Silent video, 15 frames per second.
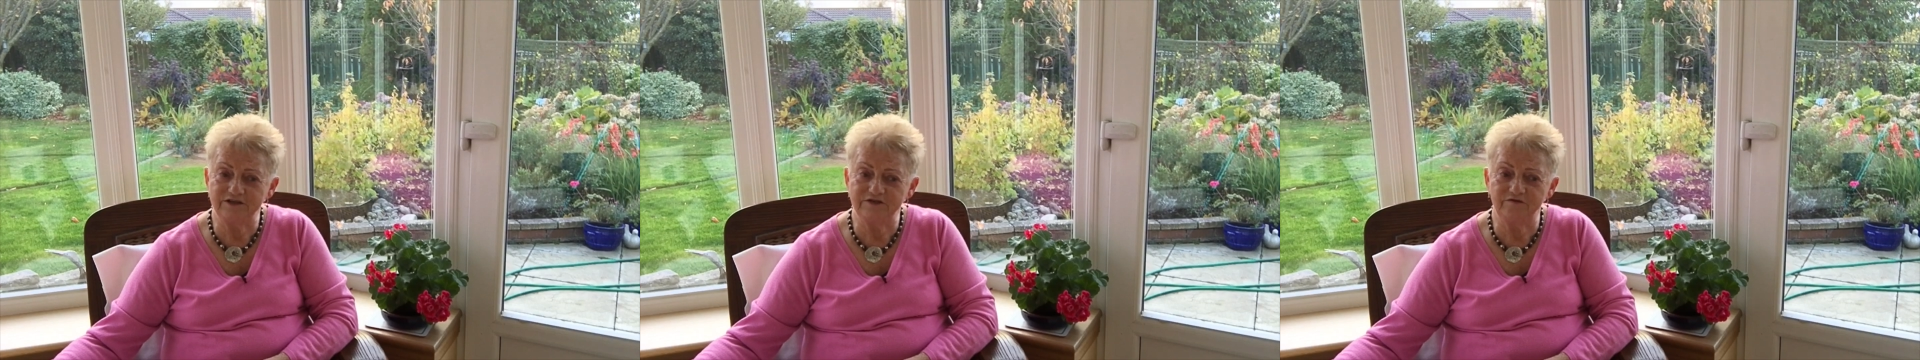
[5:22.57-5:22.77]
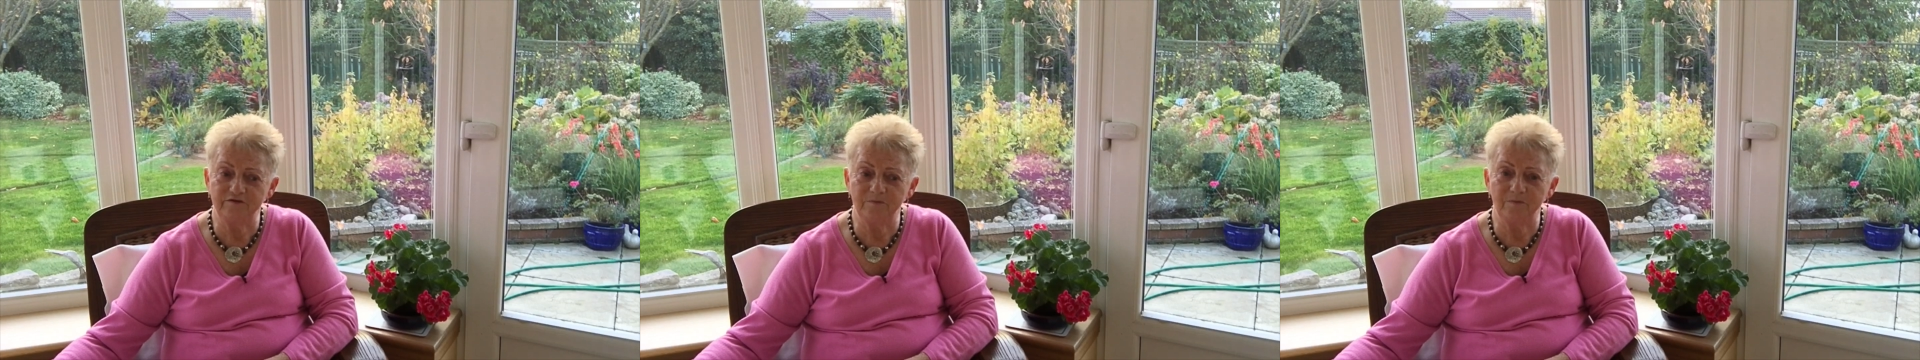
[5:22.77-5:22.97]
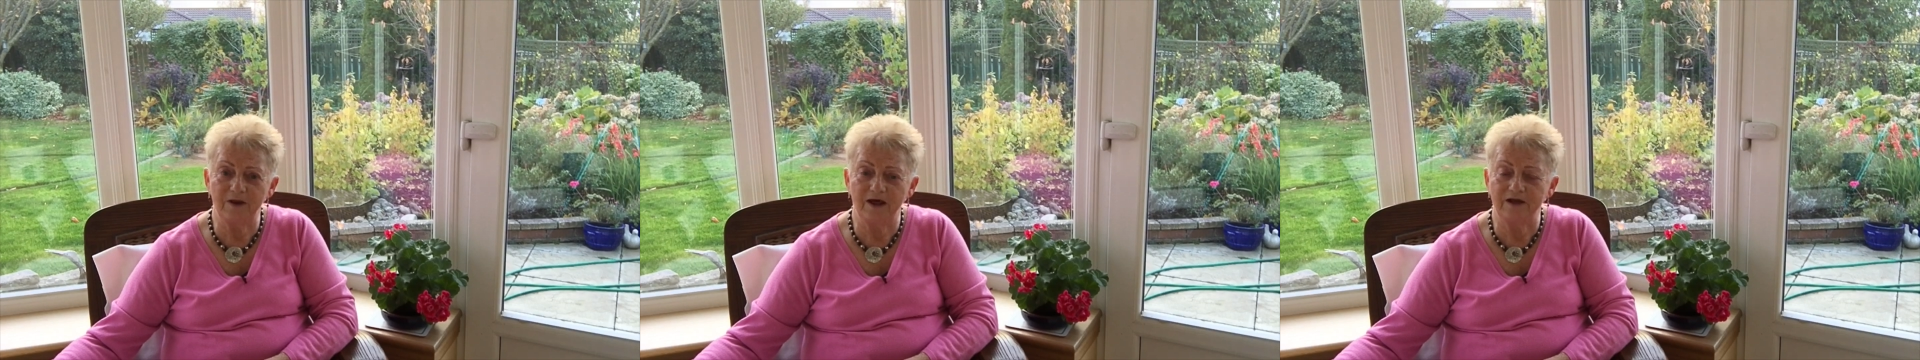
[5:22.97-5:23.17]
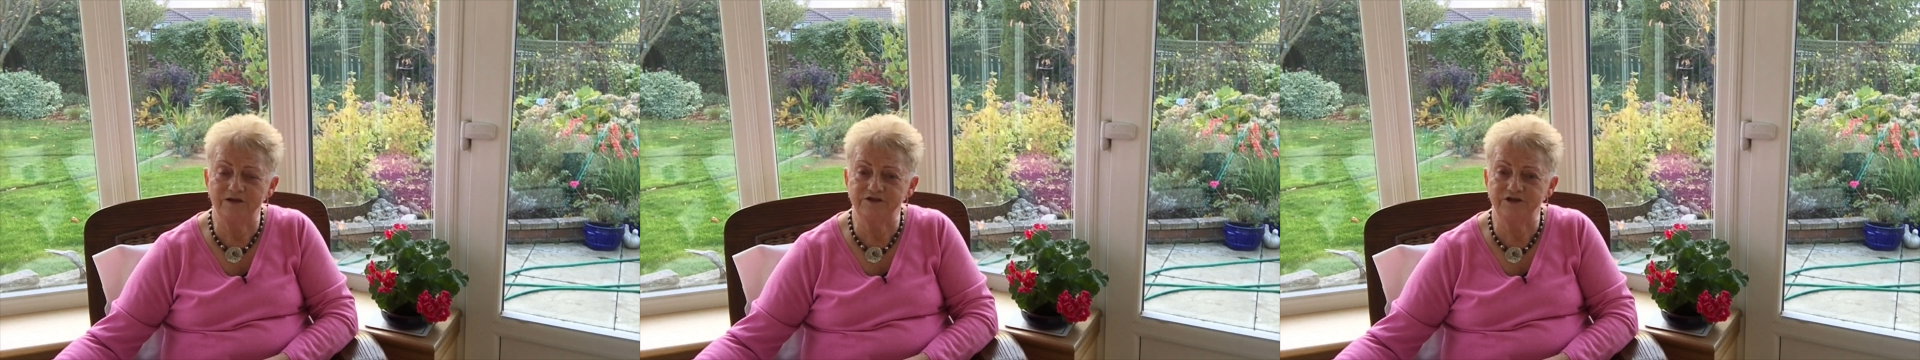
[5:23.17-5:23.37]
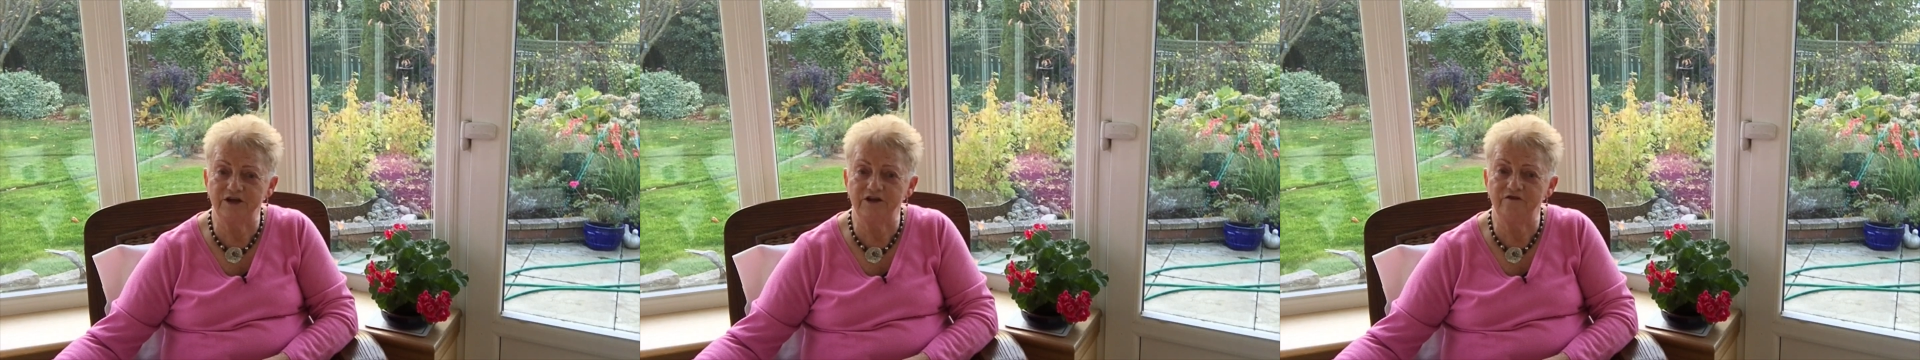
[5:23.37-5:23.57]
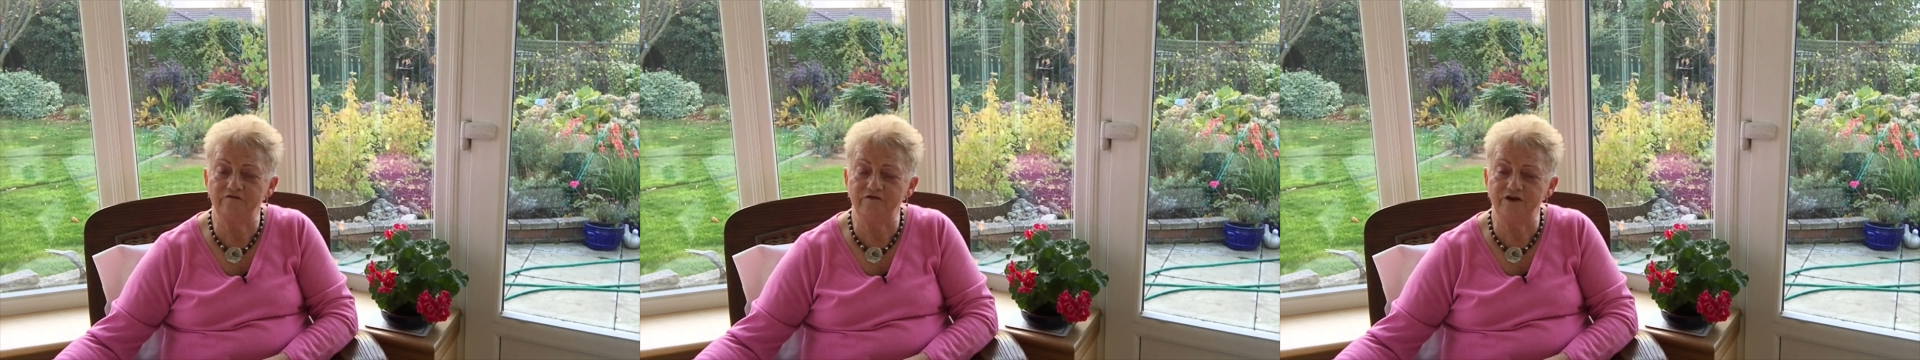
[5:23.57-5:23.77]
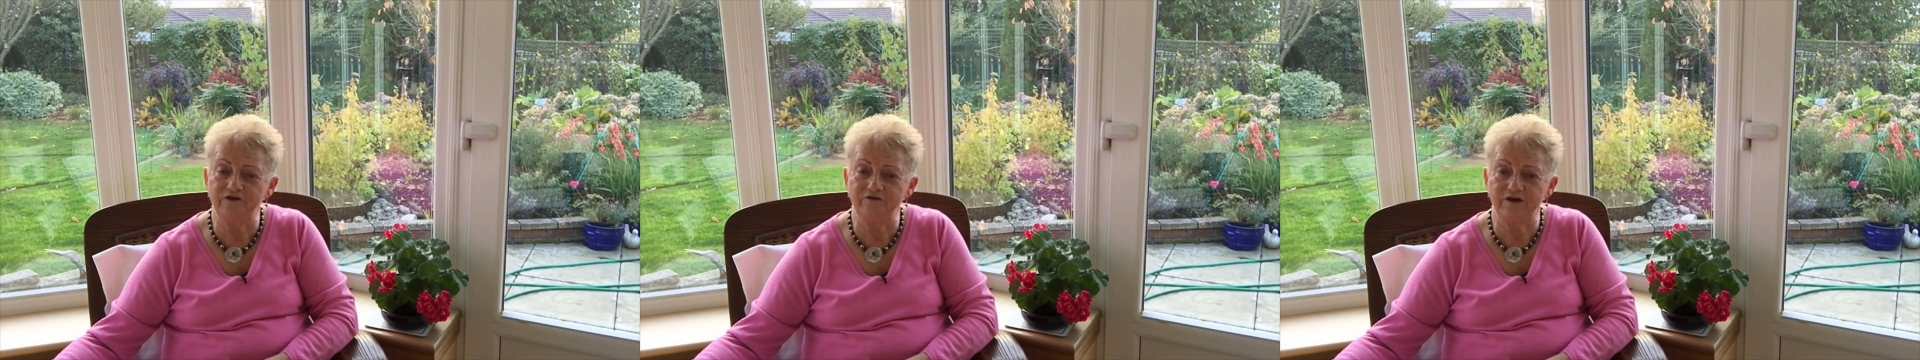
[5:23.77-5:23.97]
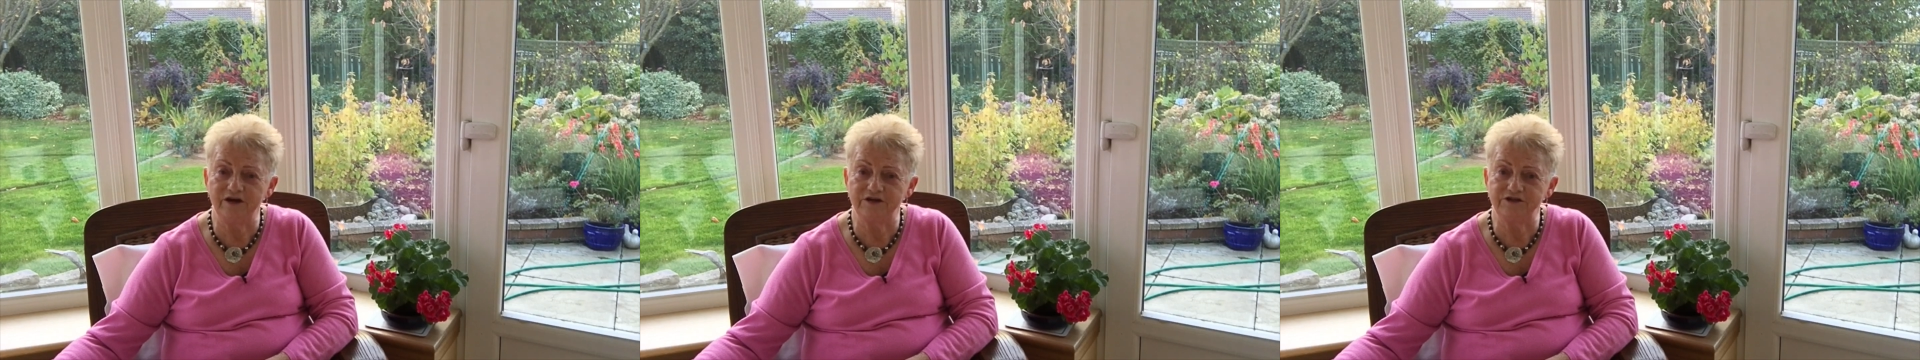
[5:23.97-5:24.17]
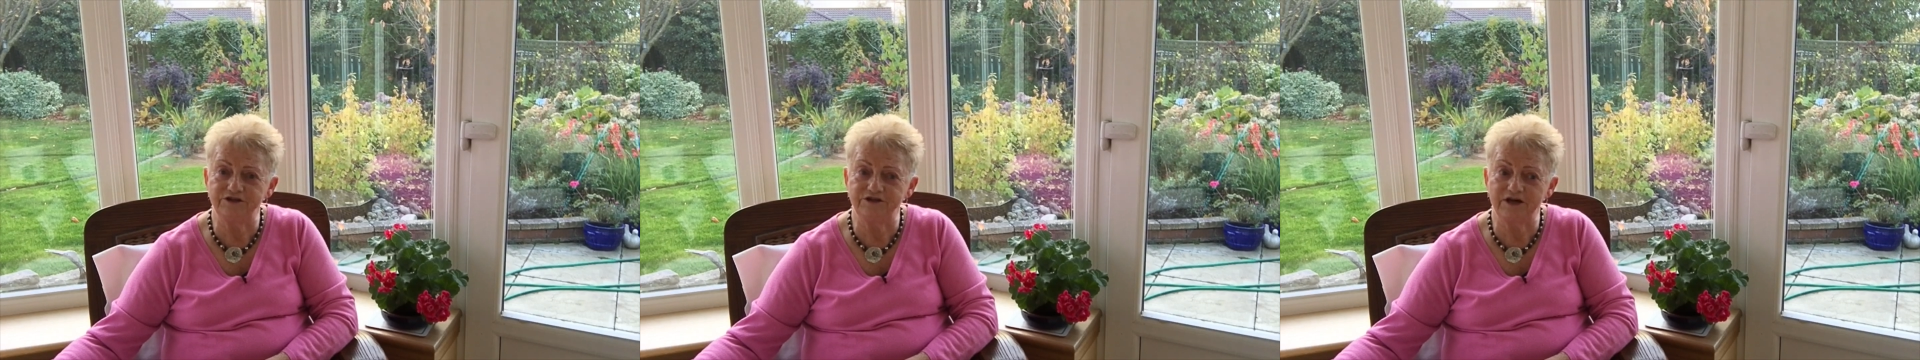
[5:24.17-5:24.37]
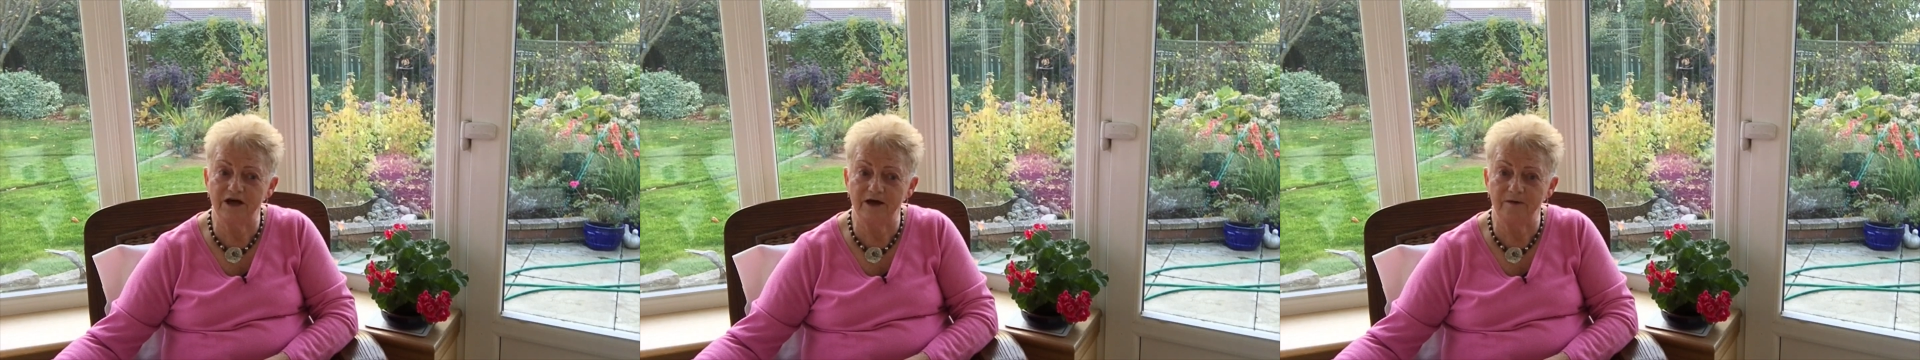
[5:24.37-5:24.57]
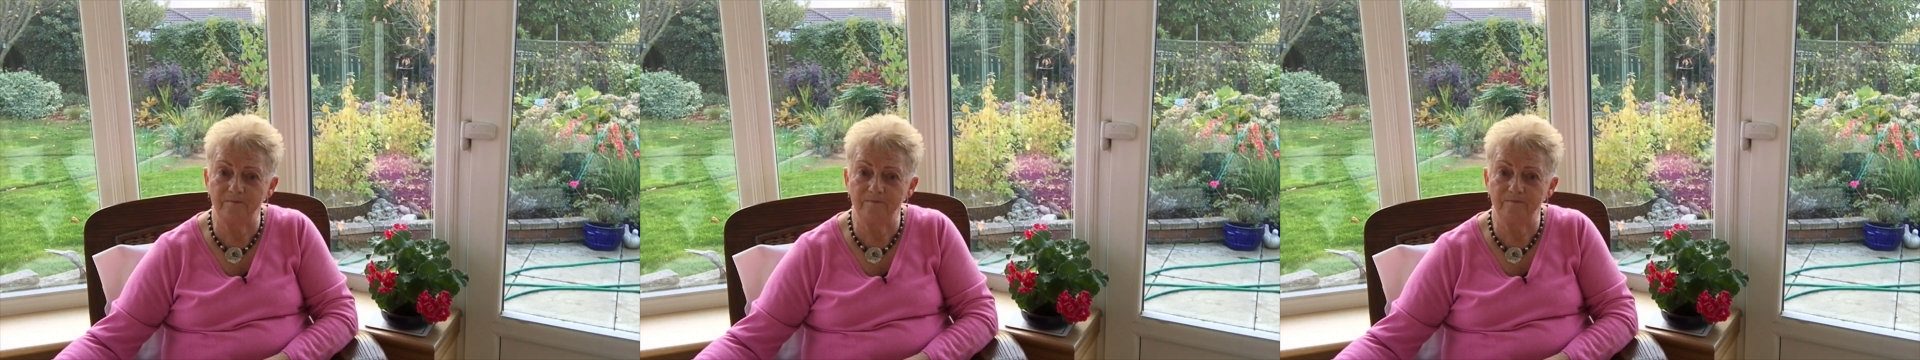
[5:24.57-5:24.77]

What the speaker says: of the plant in a few years' time.